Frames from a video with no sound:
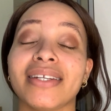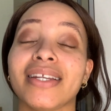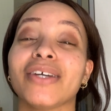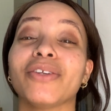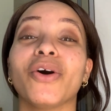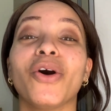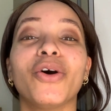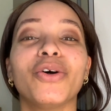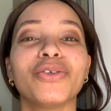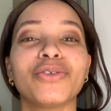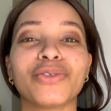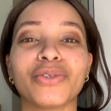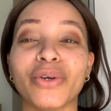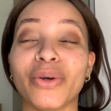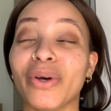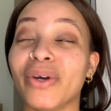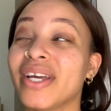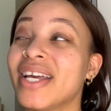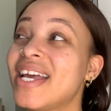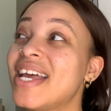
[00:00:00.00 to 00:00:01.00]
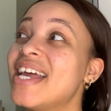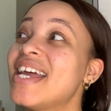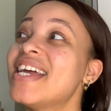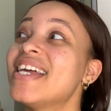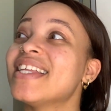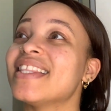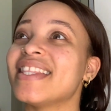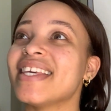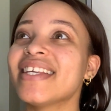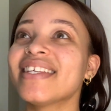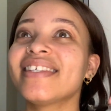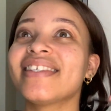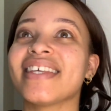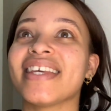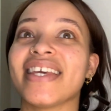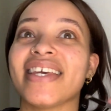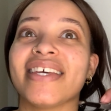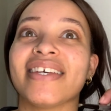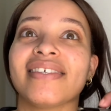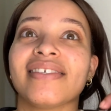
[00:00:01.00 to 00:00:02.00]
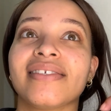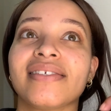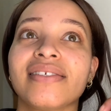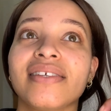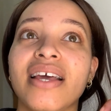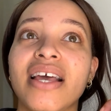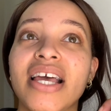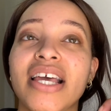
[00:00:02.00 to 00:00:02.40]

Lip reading: And also this is